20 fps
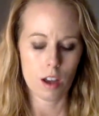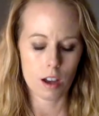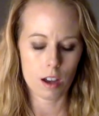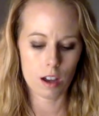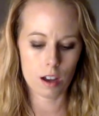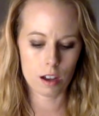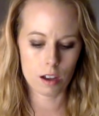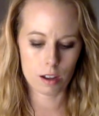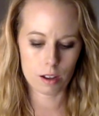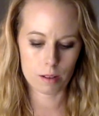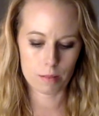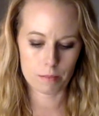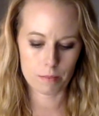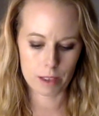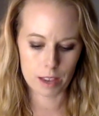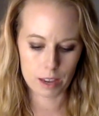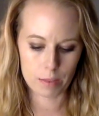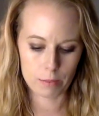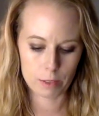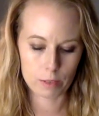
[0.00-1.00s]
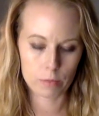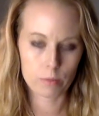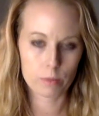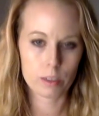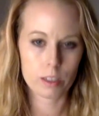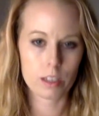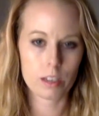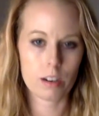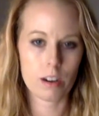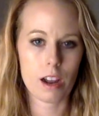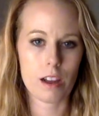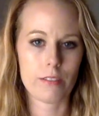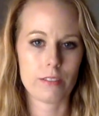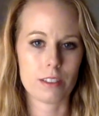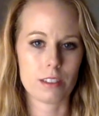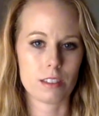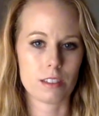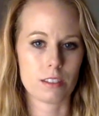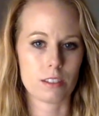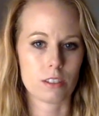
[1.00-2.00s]
And we really are having
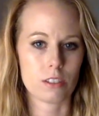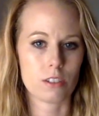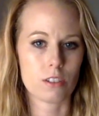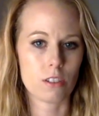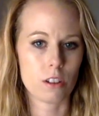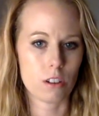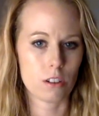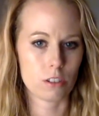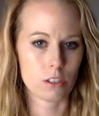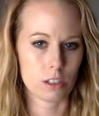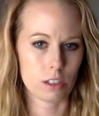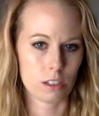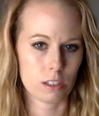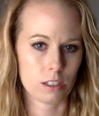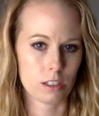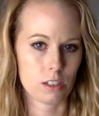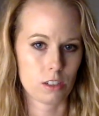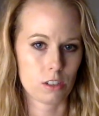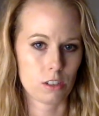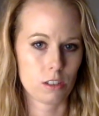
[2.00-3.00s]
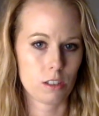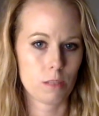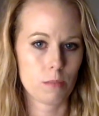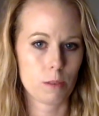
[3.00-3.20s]
this nostalgia essentially,